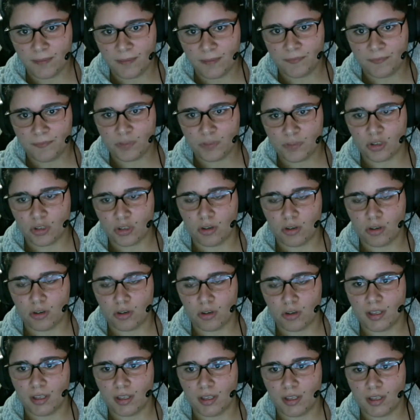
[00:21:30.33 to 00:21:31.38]
So
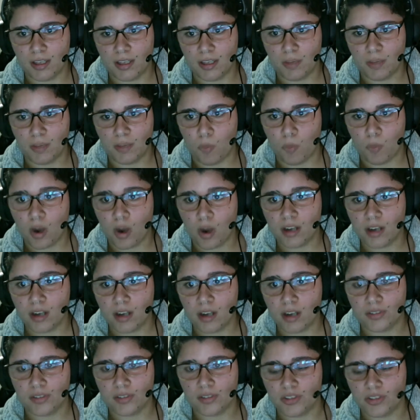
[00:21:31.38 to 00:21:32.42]
it
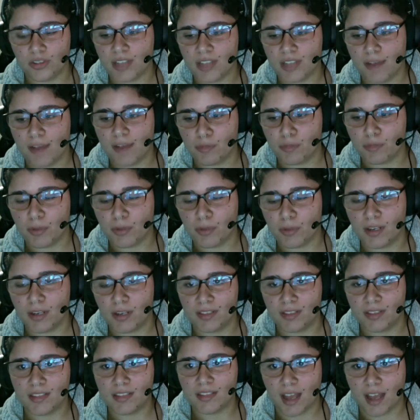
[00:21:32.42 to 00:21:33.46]
works. You just have to put in the
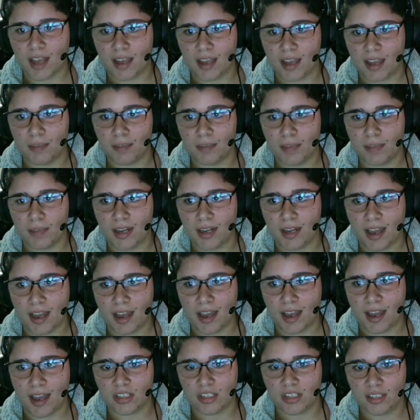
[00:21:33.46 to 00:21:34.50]
time and
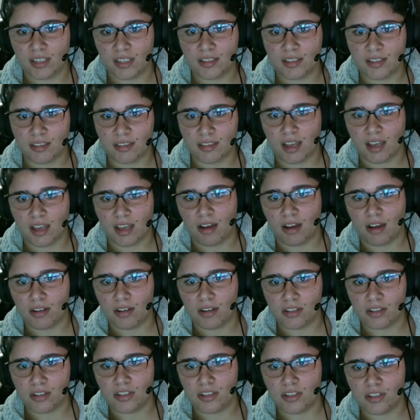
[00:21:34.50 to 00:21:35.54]
actually sit down,
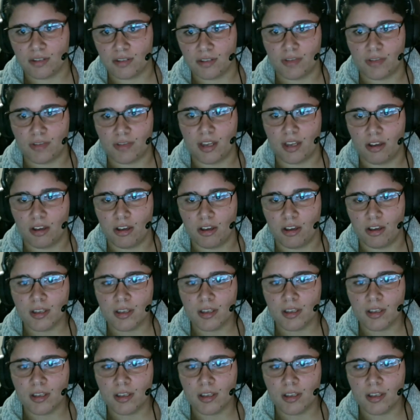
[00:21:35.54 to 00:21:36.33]
listen to your video,